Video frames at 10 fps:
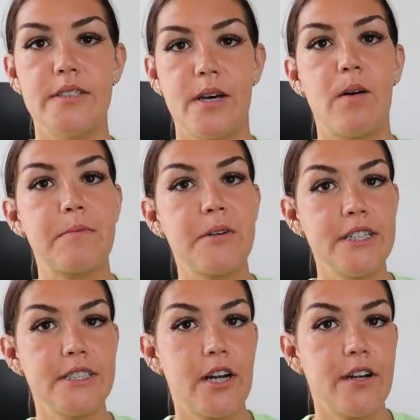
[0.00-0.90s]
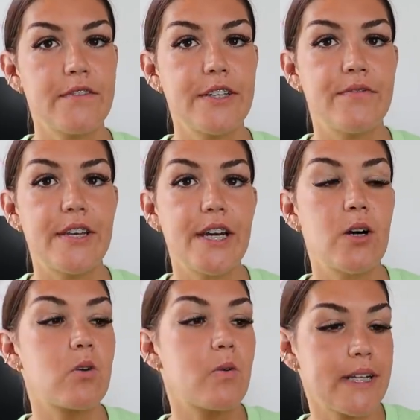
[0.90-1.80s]
So I'm going to start off this
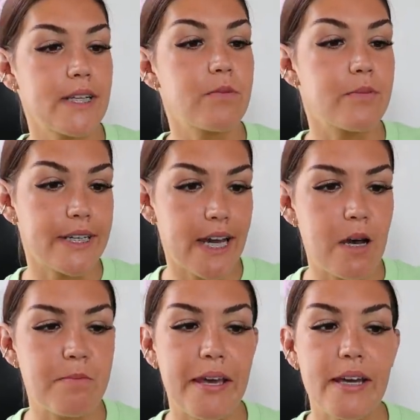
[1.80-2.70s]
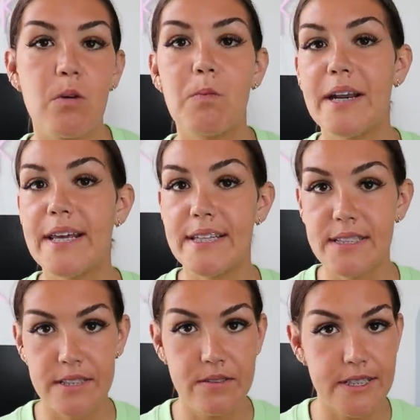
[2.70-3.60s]
video quickly recapping what
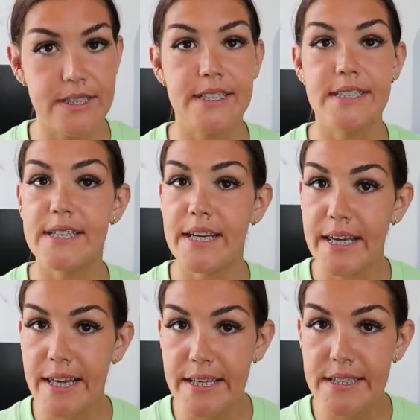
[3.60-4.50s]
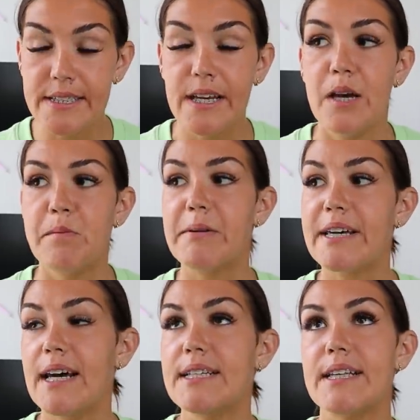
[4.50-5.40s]
insulin resistance is,
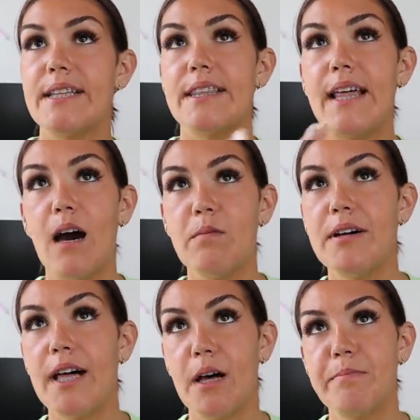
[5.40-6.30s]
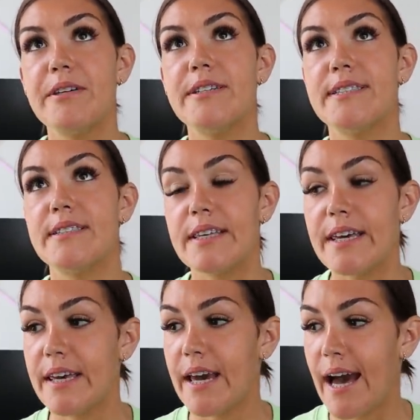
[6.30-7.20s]
because that will help you to
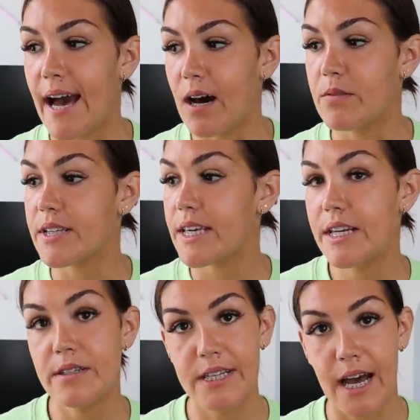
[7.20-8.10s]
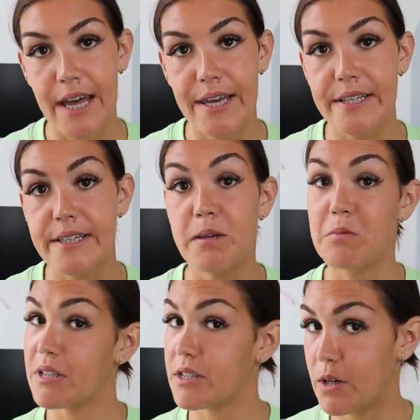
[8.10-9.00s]
see how the keto diet can
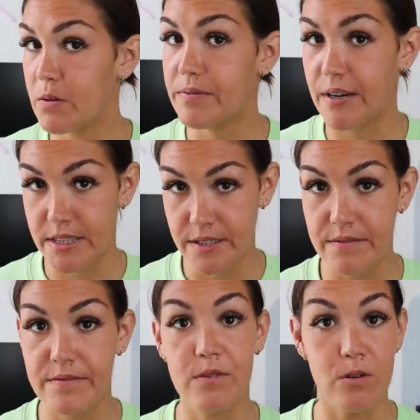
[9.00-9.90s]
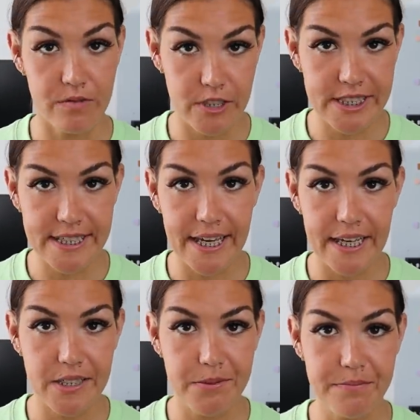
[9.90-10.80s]
be so effective for reversing
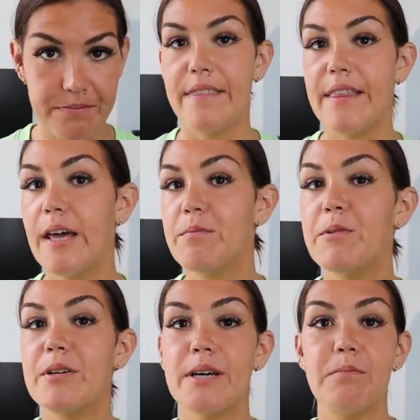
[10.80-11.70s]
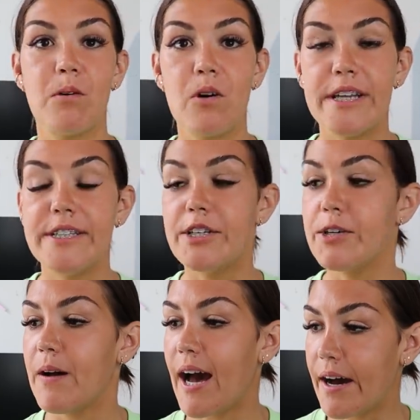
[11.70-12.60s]
it. And then we will get more
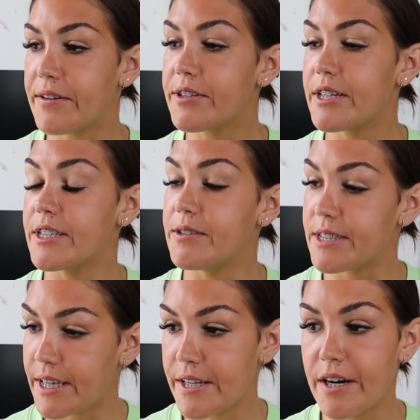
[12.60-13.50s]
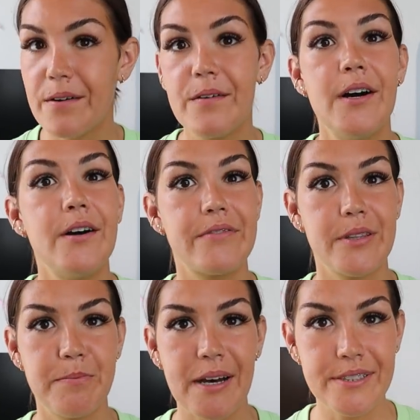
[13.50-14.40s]
into how you can use keto for
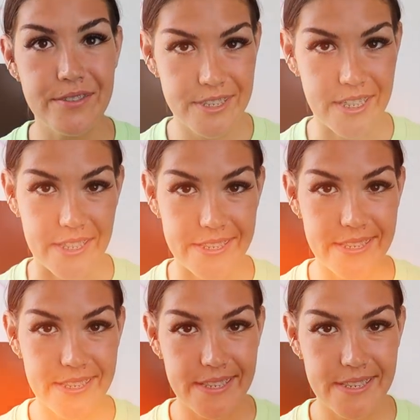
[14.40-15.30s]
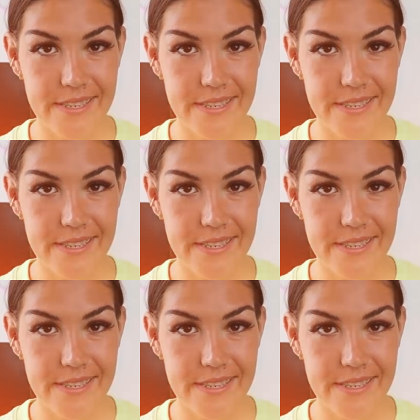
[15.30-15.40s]
the best results.